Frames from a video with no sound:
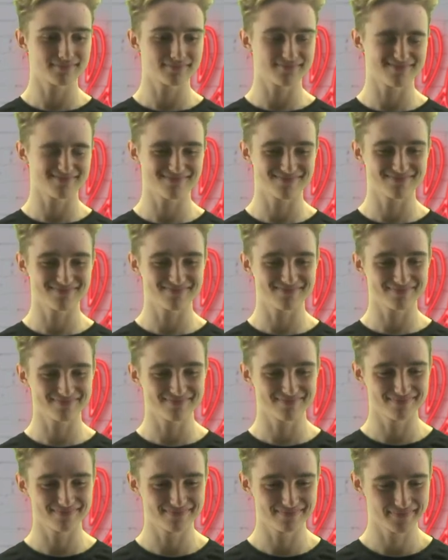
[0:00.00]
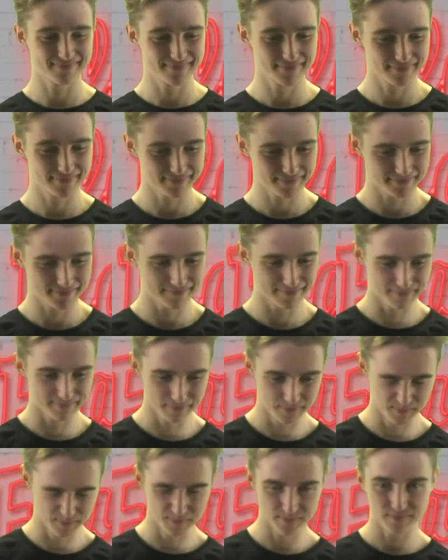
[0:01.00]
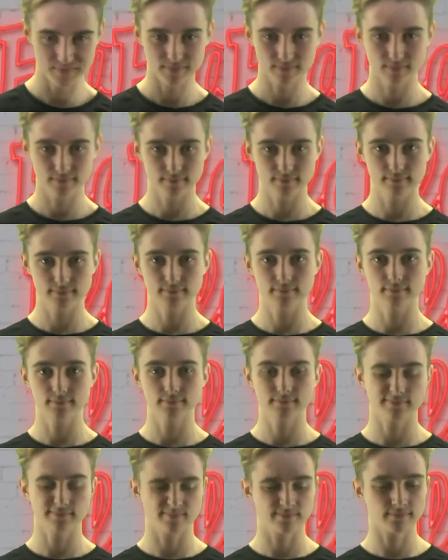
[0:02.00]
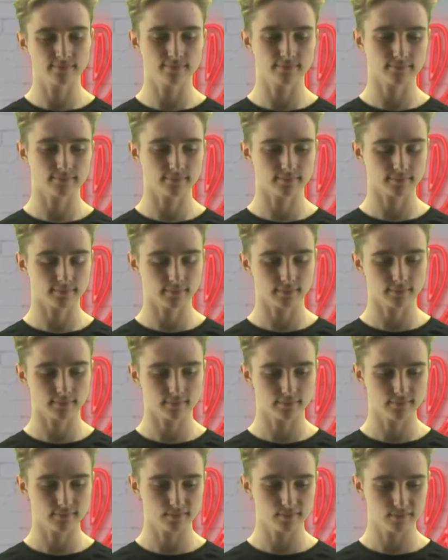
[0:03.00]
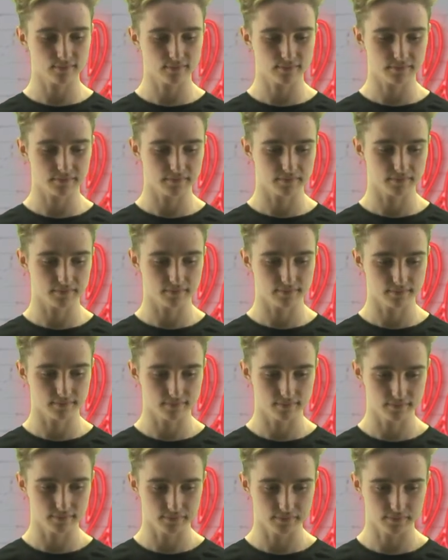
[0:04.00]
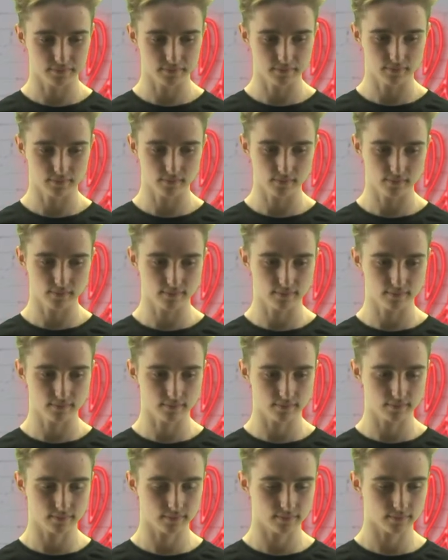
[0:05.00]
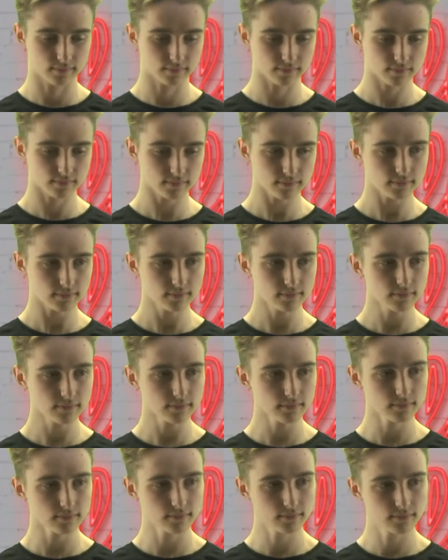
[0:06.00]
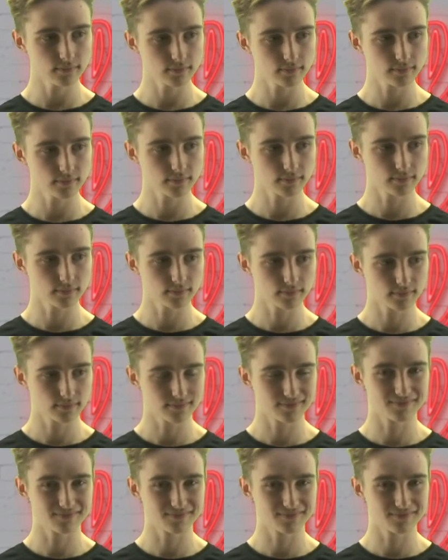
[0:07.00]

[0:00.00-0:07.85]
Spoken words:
(not speaking)